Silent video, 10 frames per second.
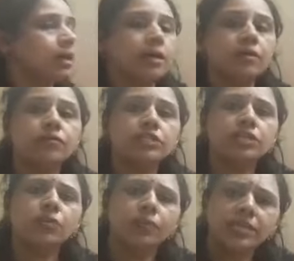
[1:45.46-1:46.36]
which
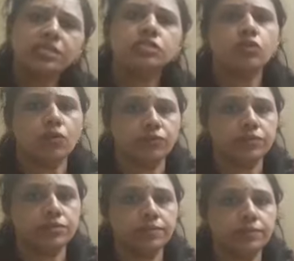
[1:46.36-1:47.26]
are very soft.
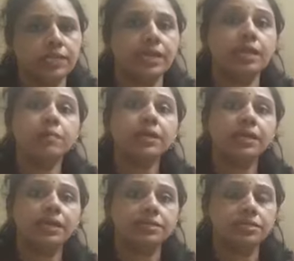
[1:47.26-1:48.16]
They can be
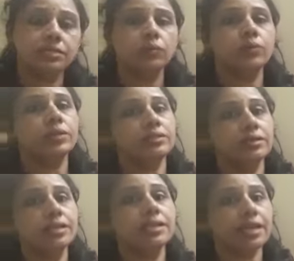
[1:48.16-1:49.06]
cut with
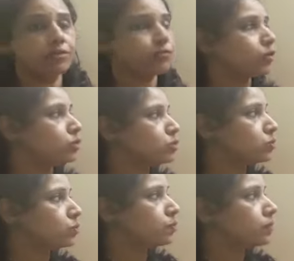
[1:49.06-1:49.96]
a knife
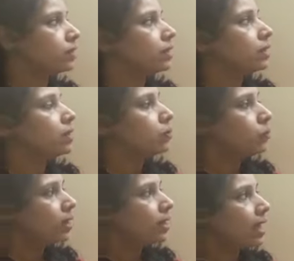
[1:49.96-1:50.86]
also.
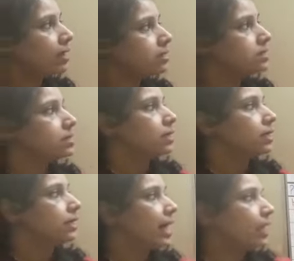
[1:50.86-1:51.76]
Whereas
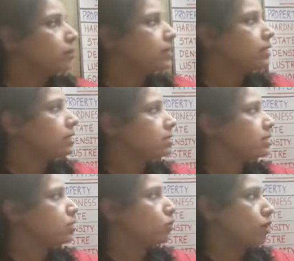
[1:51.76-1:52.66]
diamond is
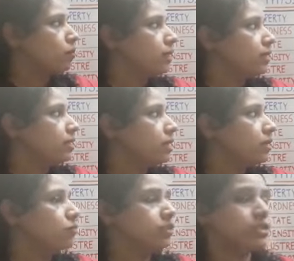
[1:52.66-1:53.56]
a non-metal
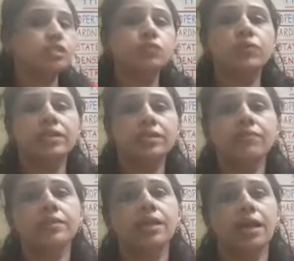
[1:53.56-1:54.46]
which is very,
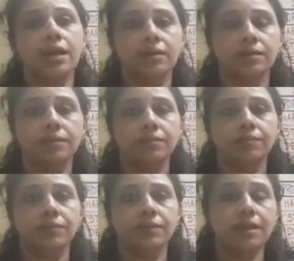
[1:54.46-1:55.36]
very hard.
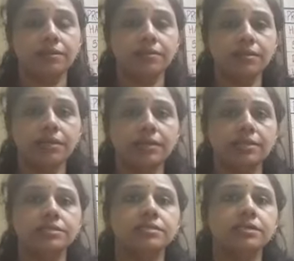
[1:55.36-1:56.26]
Rather, it
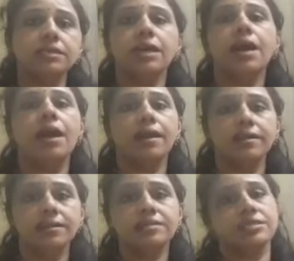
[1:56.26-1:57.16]
is the
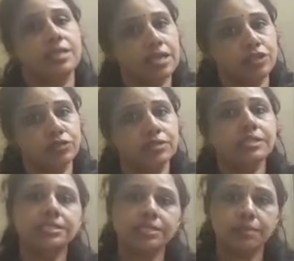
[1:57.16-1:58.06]
hardest natural
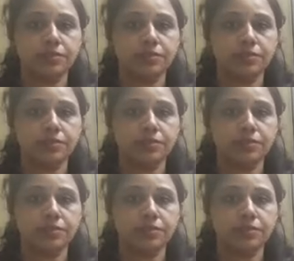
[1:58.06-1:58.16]
substance.